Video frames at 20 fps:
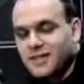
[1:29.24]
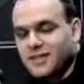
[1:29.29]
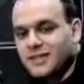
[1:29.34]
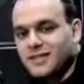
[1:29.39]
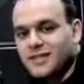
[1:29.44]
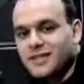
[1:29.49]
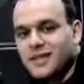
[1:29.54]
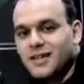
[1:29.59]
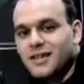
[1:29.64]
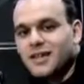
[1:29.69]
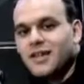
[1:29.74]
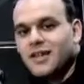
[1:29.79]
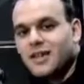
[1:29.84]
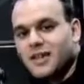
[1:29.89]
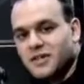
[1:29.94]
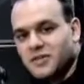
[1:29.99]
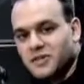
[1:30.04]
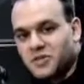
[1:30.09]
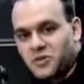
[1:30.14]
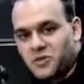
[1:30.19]
This thing
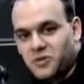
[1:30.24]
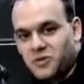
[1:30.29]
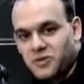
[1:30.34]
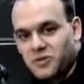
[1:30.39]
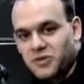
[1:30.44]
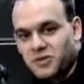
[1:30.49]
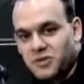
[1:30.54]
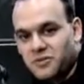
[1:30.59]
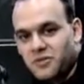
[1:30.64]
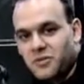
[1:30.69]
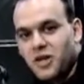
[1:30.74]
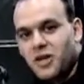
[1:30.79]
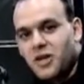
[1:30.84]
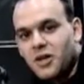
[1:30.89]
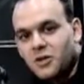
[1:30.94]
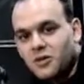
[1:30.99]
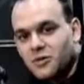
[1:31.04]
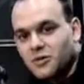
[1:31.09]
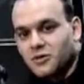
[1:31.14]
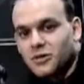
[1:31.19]
is awesome.
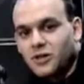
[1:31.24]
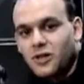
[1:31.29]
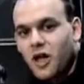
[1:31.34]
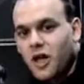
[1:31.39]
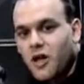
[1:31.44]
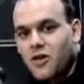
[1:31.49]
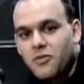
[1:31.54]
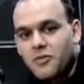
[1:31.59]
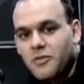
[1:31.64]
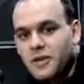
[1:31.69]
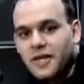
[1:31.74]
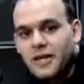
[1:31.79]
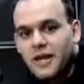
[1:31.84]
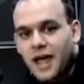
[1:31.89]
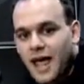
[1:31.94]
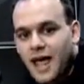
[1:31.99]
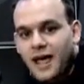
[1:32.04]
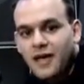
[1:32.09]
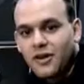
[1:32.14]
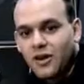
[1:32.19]
Good low,
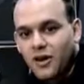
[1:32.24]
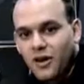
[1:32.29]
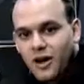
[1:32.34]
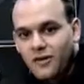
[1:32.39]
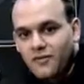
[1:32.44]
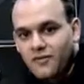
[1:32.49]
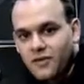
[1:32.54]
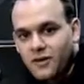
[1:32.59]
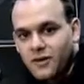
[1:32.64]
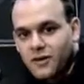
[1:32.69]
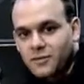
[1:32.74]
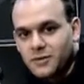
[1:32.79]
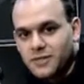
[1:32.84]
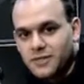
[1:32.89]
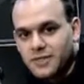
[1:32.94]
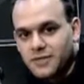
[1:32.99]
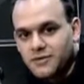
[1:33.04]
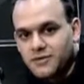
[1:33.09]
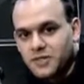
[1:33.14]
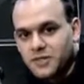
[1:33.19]
mid and high
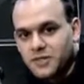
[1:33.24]
frequency